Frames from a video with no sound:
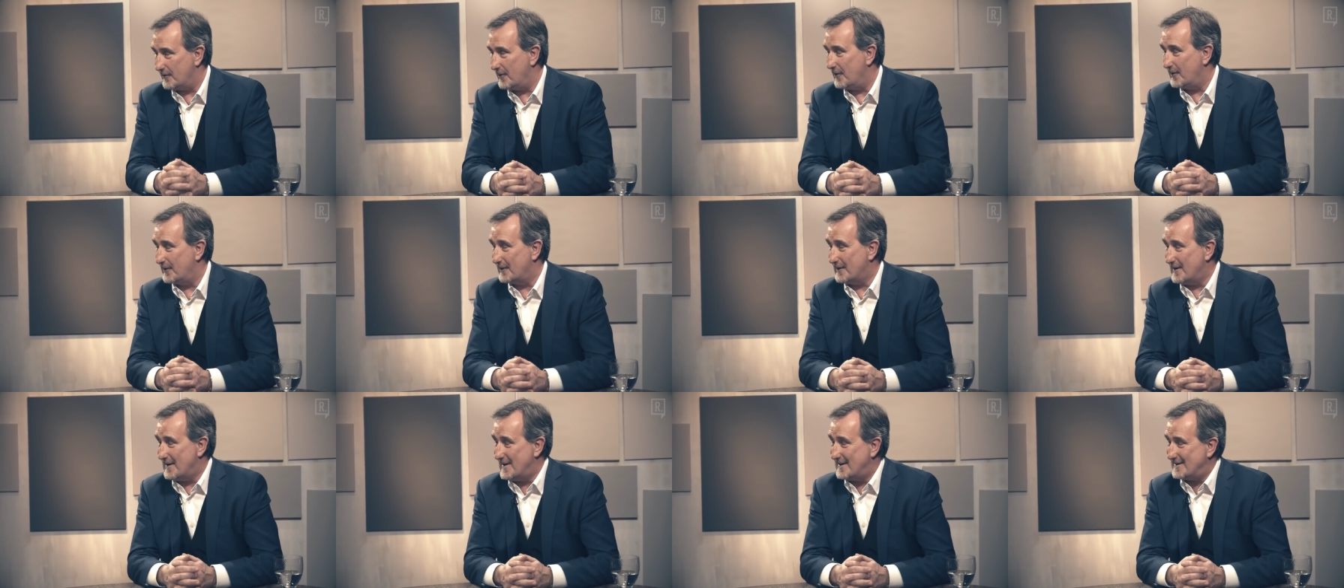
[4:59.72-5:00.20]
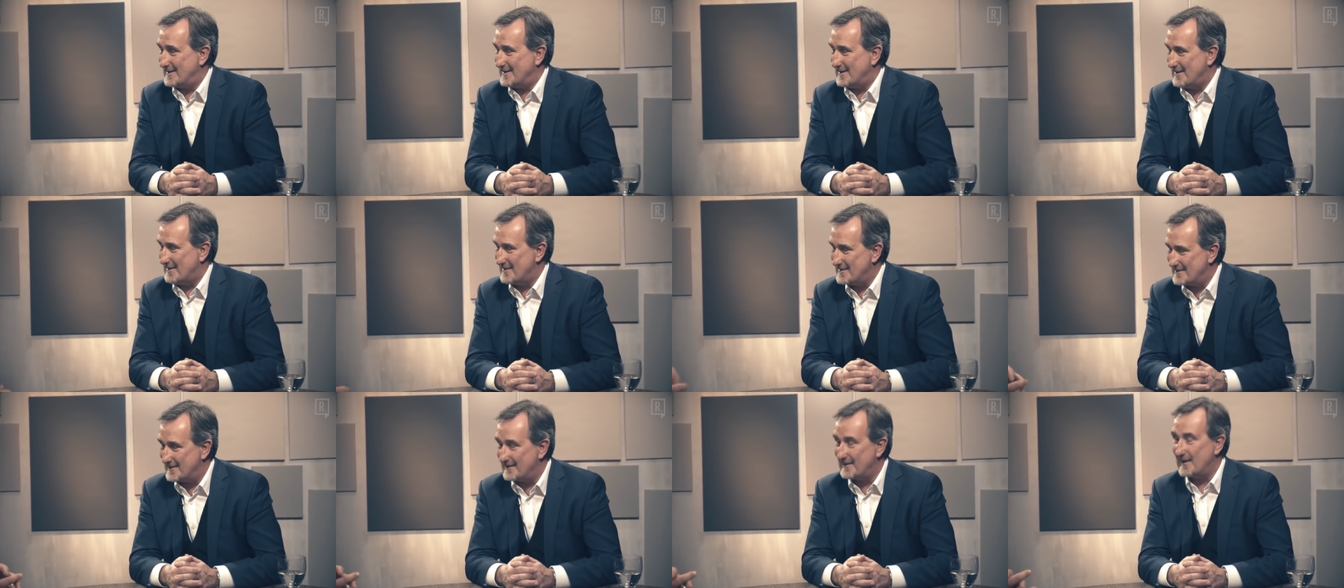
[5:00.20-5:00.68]
of all the
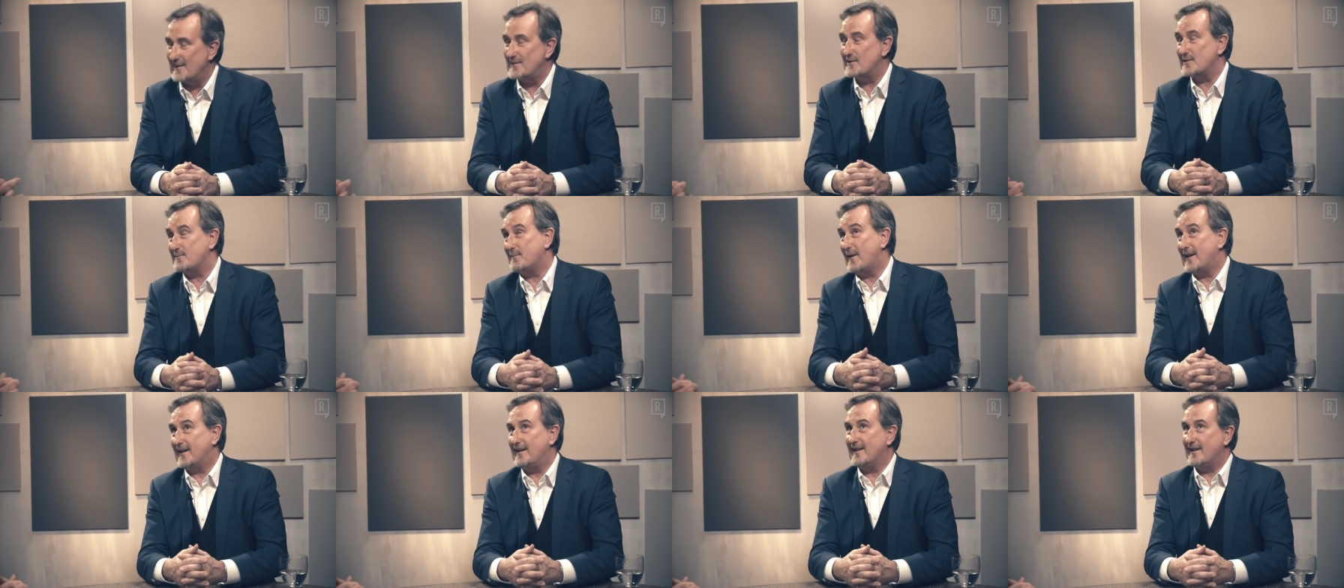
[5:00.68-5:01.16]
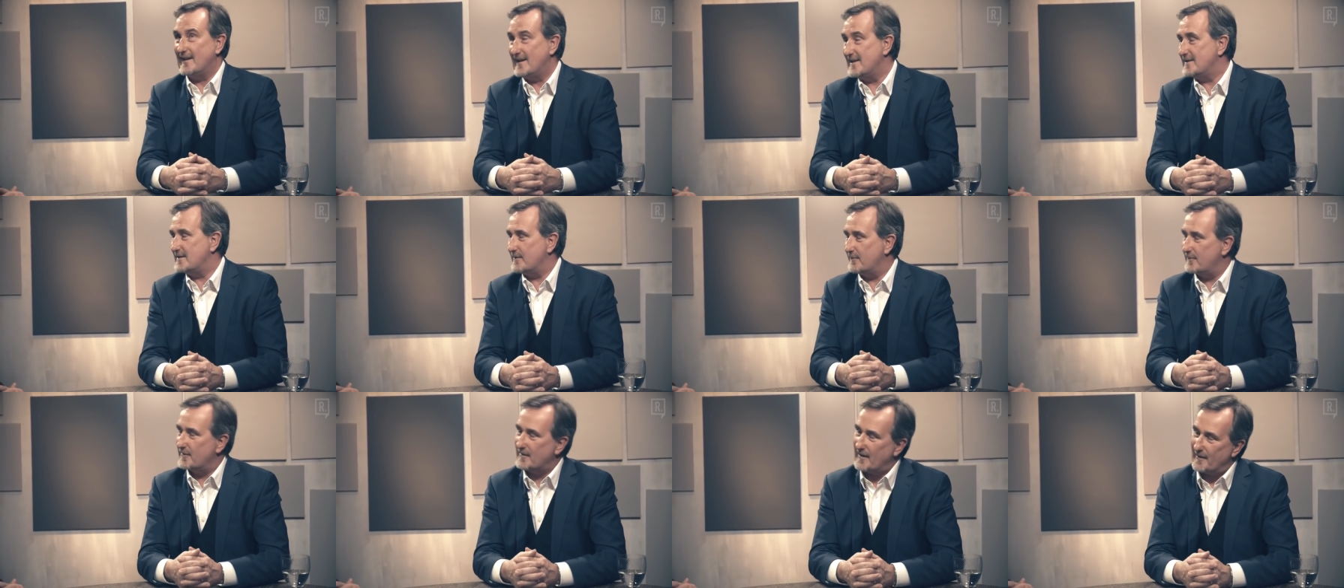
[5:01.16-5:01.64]
issues. They just make it
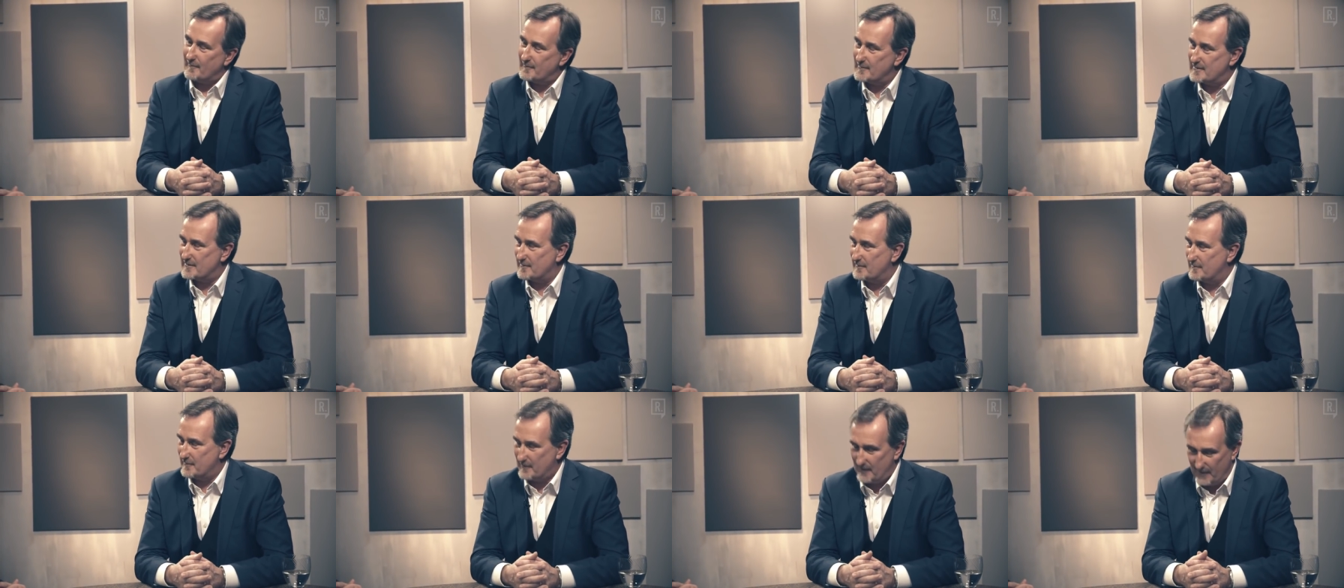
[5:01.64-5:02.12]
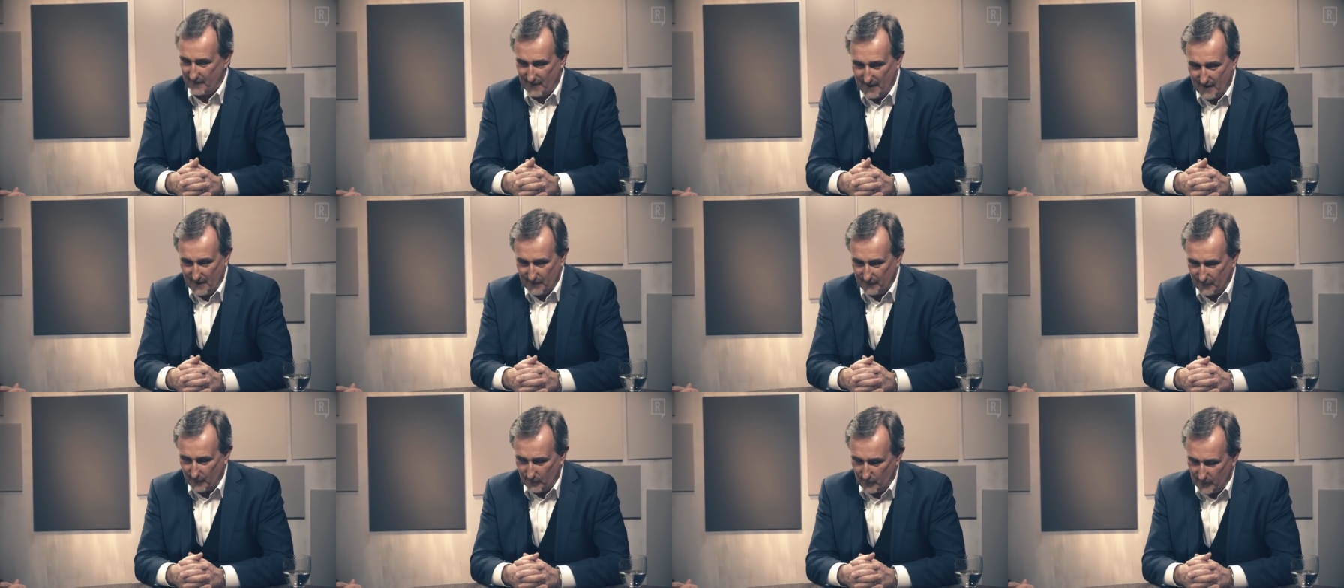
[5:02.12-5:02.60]
easy for them
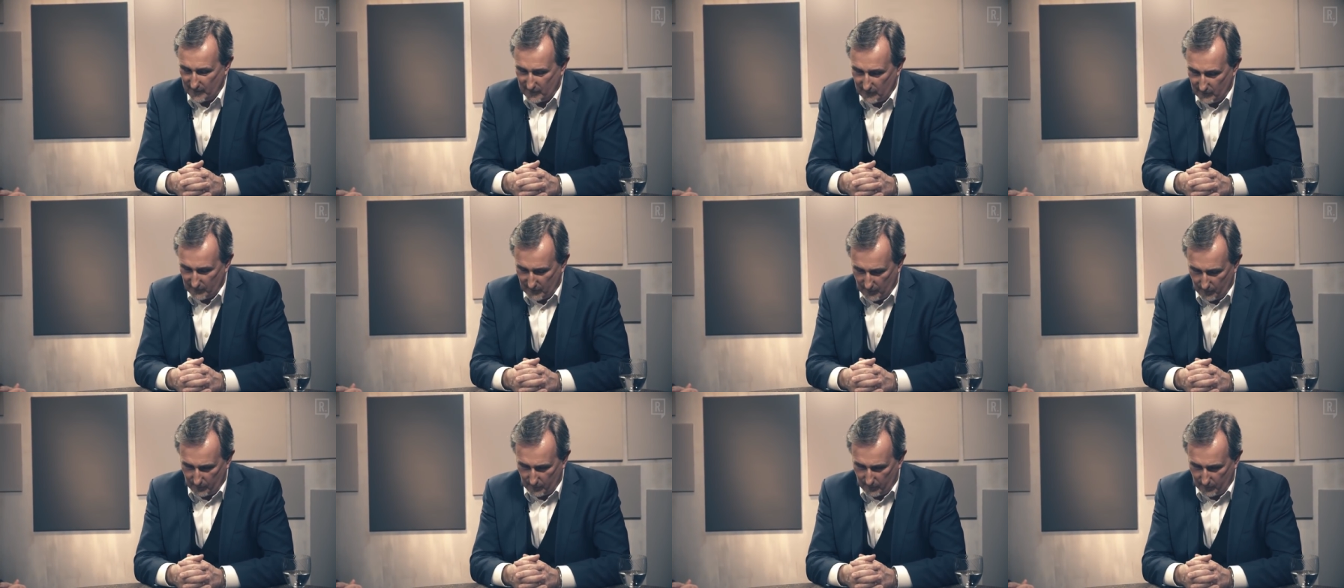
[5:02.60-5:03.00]
that we can